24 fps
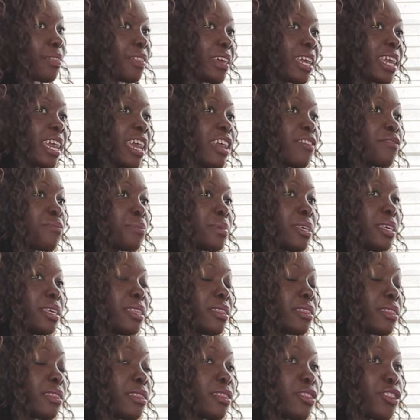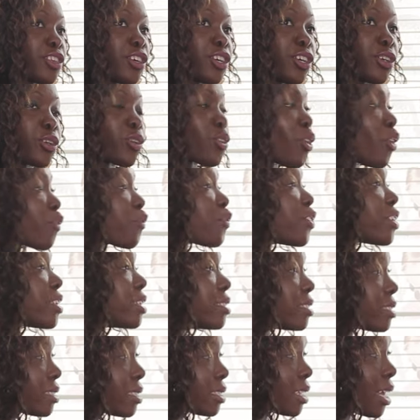they gave me the
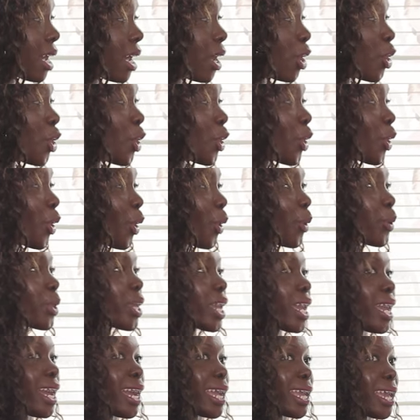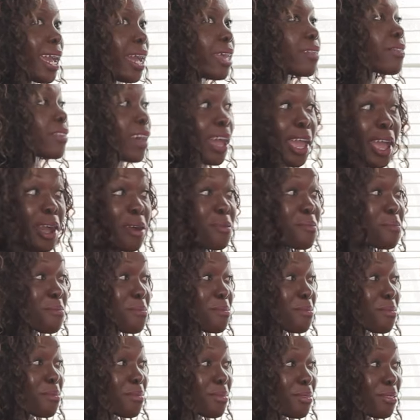confidence that okay i guess i
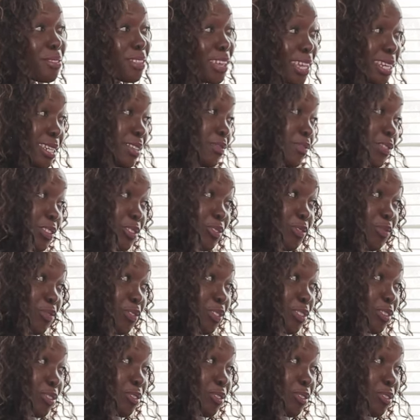am the individual for the